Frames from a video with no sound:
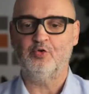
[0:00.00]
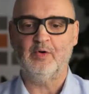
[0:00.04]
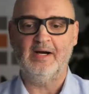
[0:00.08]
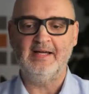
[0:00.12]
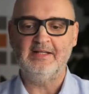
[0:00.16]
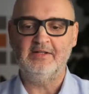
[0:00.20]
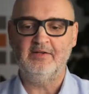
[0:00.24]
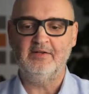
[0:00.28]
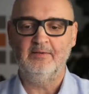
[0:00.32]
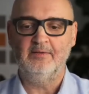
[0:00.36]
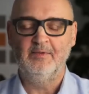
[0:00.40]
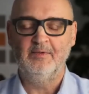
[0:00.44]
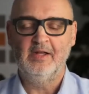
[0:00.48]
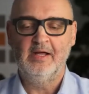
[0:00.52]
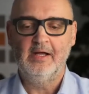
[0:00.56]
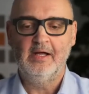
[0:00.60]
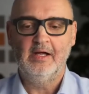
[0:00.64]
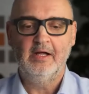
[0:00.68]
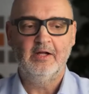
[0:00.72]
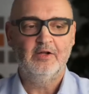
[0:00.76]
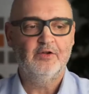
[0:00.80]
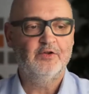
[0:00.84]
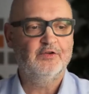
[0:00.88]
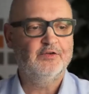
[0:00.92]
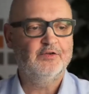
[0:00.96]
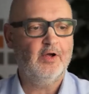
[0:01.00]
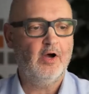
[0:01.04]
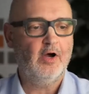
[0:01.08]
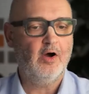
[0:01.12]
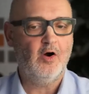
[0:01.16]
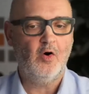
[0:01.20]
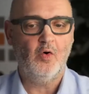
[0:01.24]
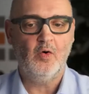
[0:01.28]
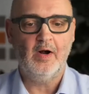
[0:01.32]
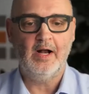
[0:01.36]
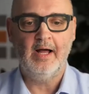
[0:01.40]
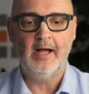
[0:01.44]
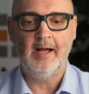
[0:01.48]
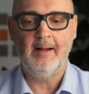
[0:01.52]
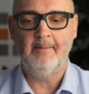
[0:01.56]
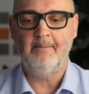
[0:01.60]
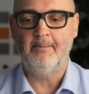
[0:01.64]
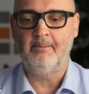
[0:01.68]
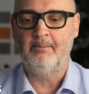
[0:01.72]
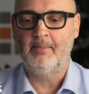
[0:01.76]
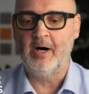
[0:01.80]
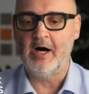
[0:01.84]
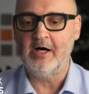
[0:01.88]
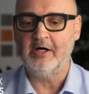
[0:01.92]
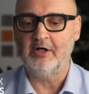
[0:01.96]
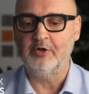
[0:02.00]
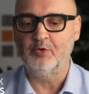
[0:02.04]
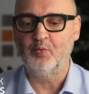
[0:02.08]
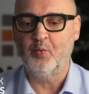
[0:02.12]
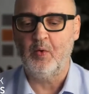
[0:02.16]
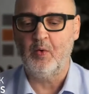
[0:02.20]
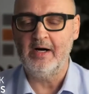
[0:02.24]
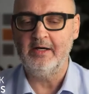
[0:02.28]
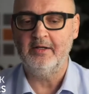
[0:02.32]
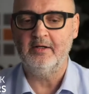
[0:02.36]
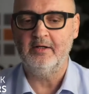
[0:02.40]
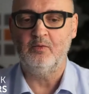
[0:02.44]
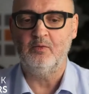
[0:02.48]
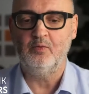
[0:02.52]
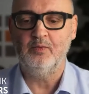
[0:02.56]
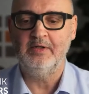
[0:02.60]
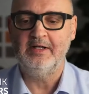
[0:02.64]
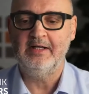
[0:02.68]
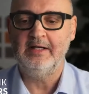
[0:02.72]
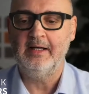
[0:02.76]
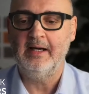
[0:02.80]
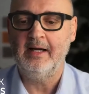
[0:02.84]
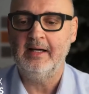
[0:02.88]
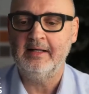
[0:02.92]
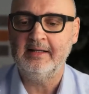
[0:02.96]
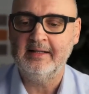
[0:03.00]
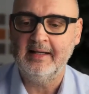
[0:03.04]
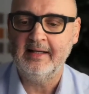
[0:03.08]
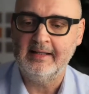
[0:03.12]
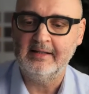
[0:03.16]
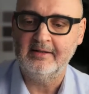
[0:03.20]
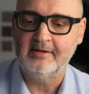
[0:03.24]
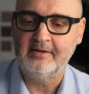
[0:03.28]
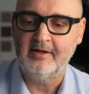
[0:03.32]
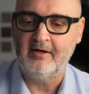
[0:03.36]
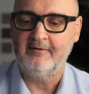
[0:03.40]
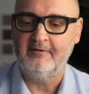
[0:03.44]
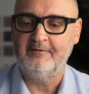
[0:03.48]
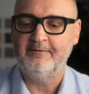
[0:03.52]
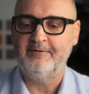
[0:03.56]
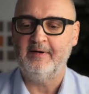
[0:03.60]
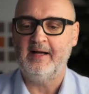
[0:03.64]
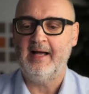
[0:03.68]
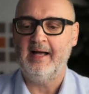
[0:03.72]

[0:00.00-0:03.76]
Great. So, um, Margaret, why don't we kick it off